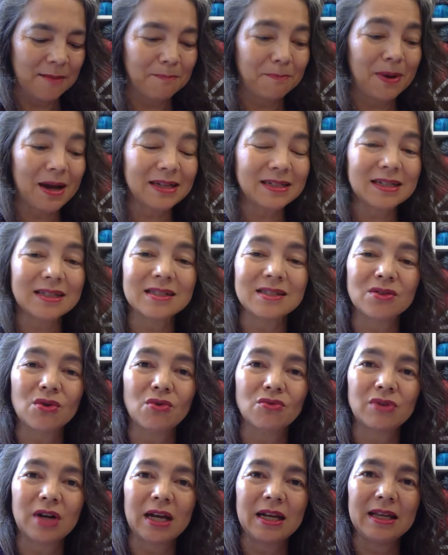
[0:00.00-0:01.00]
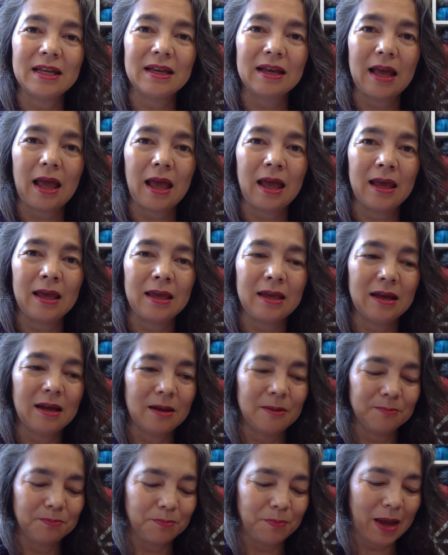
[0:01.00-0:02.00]
But it's already a
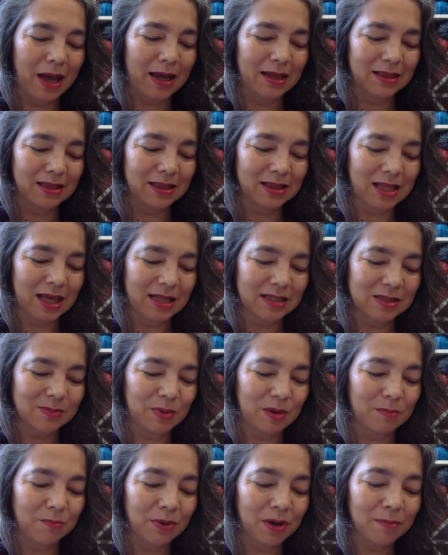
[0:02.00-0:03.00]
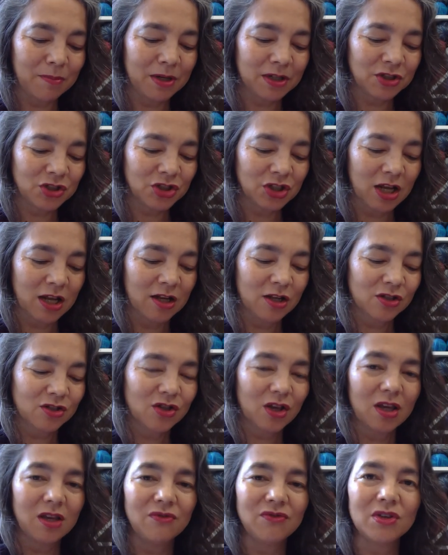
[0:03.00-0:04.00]
pattern that's been published.
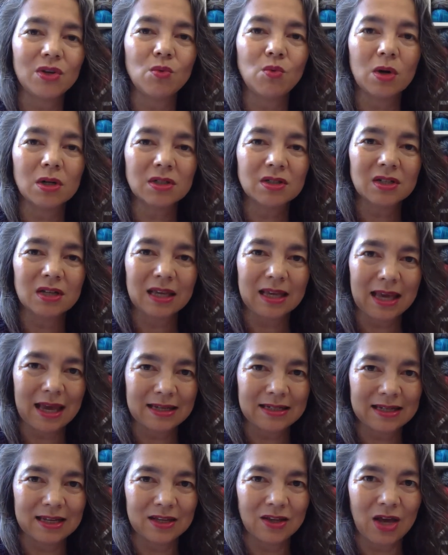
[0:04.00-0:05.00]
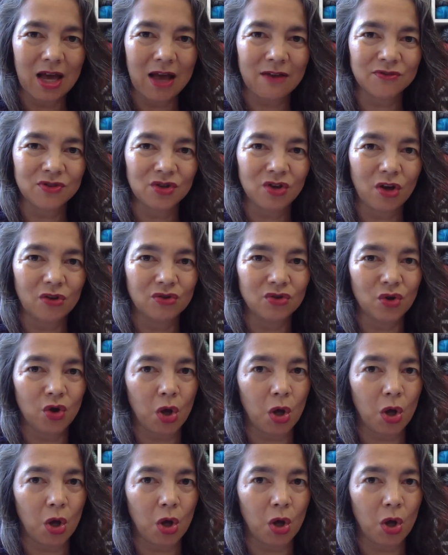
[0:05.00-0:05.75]
So if you want to get it, you have to go to